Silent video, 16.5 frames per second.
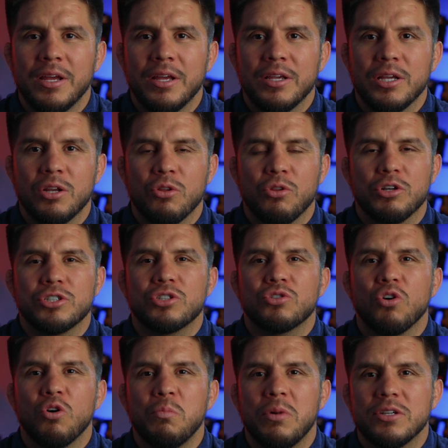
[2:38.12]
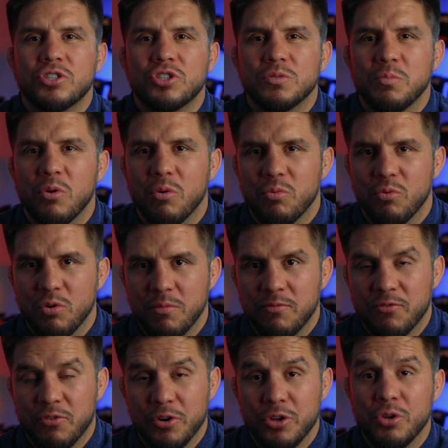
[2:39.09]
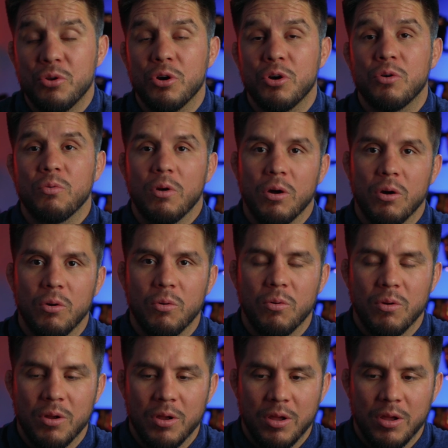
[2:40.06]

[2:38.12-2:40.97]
You know, there's so much more room for you to grow.